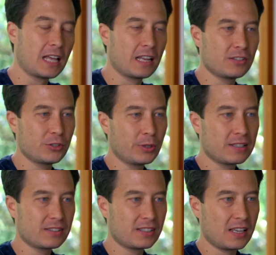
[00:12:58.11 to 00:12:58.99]
and as you
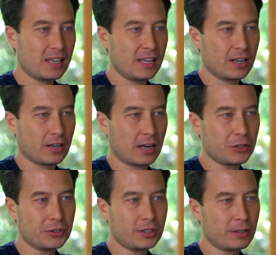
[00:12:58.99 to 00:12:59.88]
can see here, I
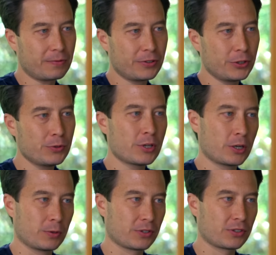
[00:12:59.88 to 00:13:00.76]
just took a few
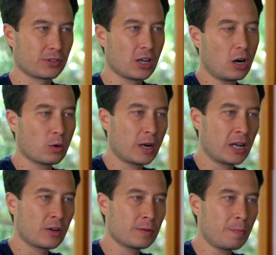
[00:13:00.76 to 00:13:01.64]
notes
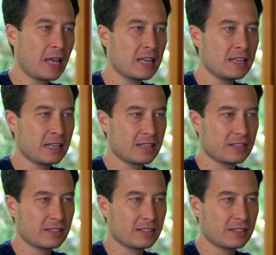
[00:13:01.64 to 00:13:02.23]
around pending